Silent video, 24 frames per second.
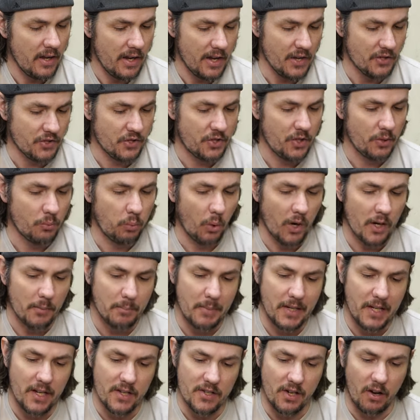It should work
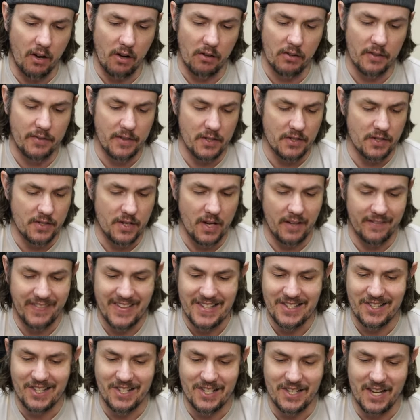because all of the stuff
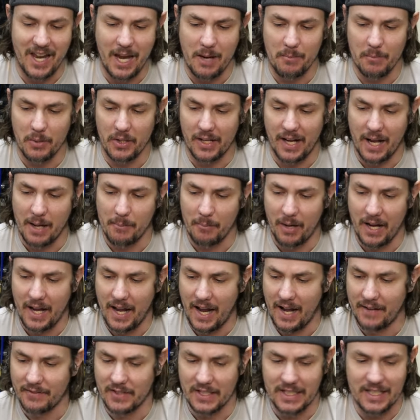is the same, but I might
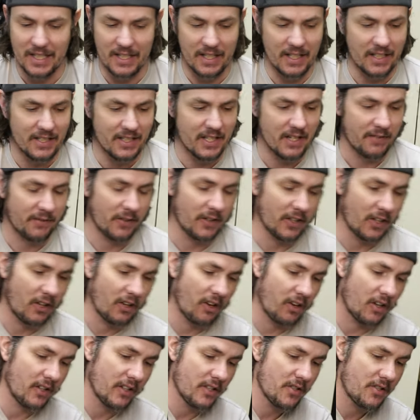have to get a different
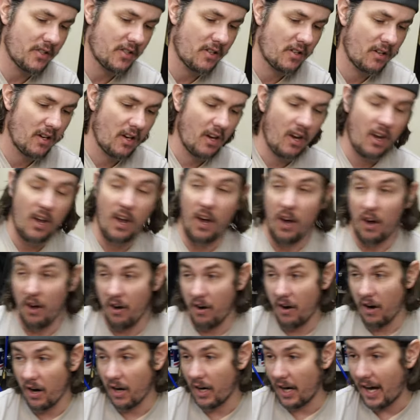harness
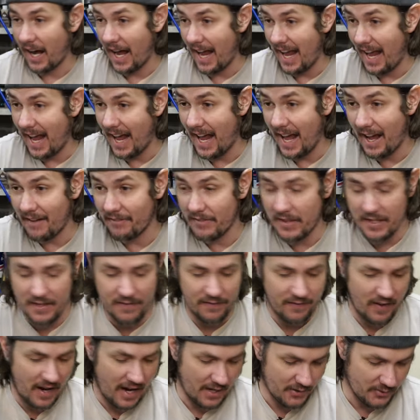or I have the
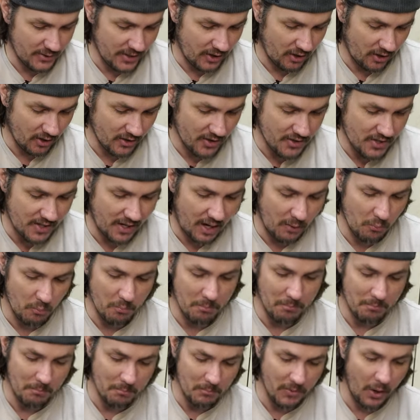factory harness.
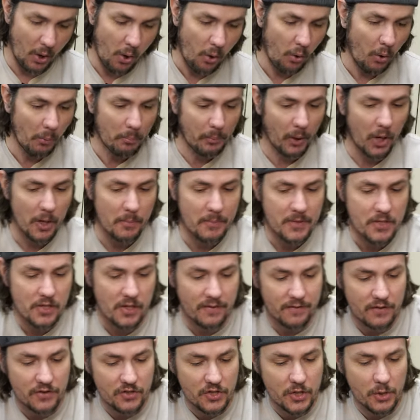The whole purpose
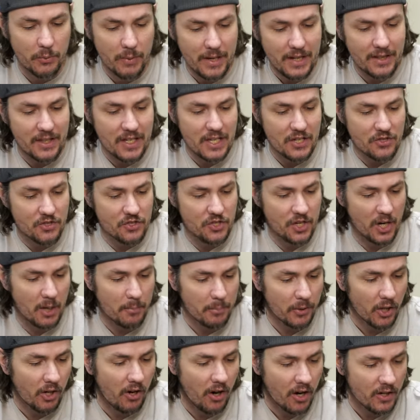of doing these
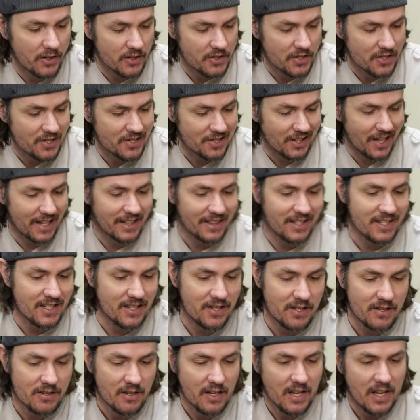jumper harnesses like
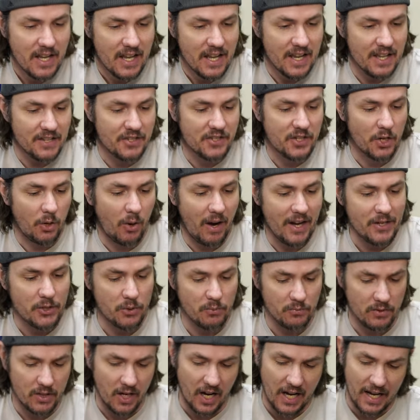this is so I
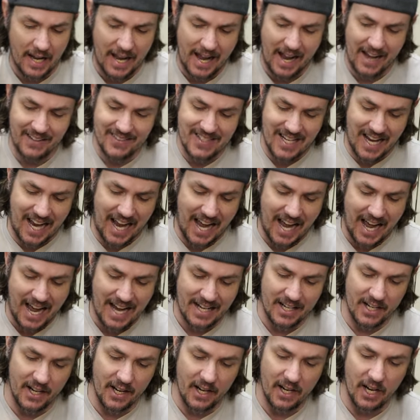do not have to
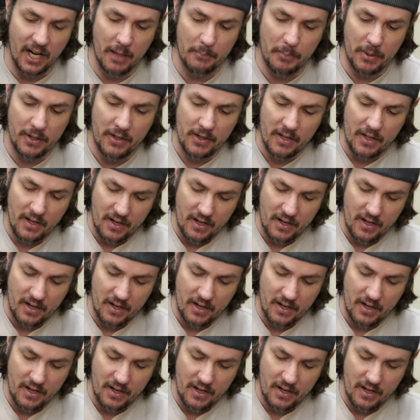hack up